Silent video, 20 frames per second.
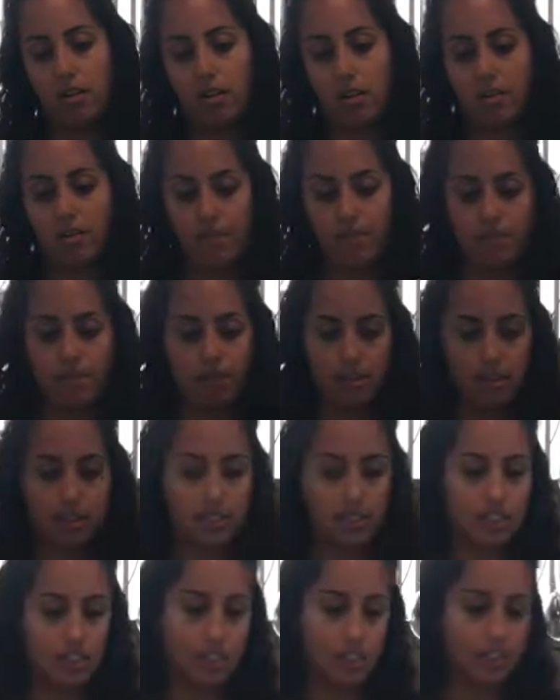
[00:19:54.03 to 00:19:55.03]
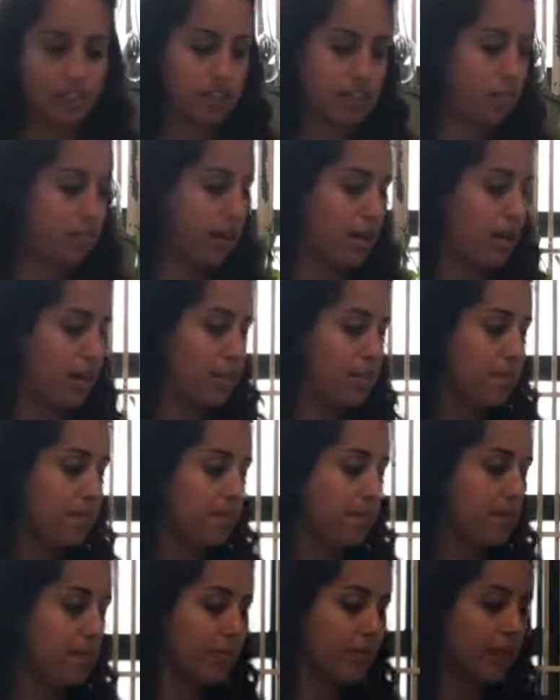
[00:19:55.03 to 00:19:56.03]
everything that's sticking to the bottom.
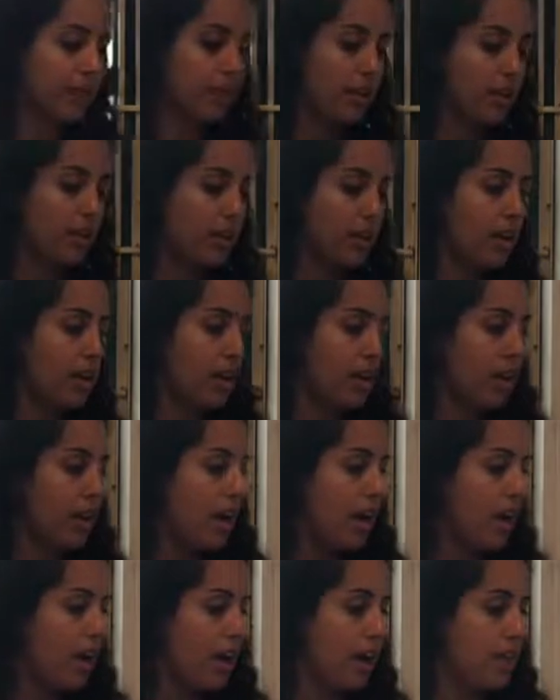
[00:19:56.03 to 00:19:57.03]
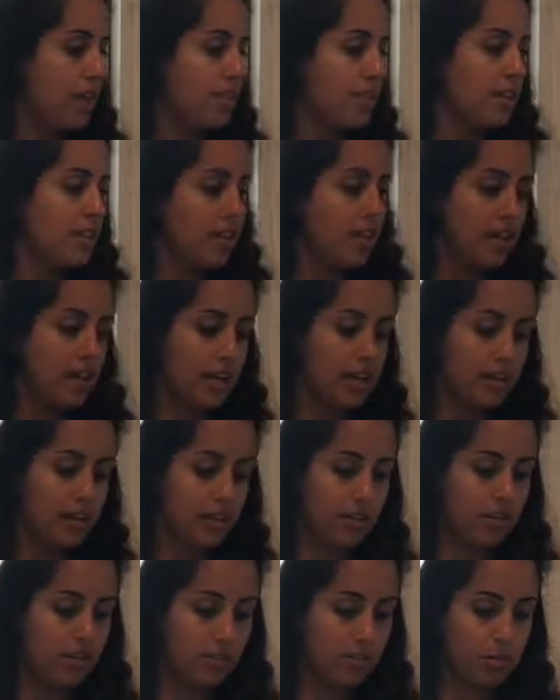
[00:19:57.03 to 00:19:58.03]
And then,
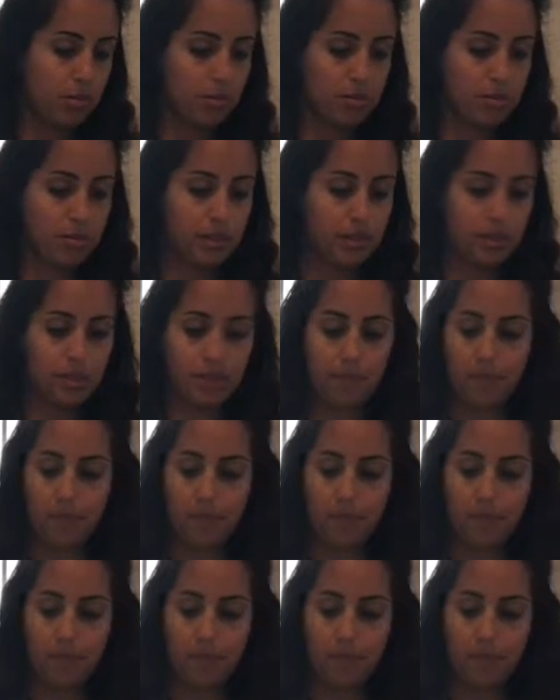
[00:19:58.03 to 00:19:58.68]
whoops,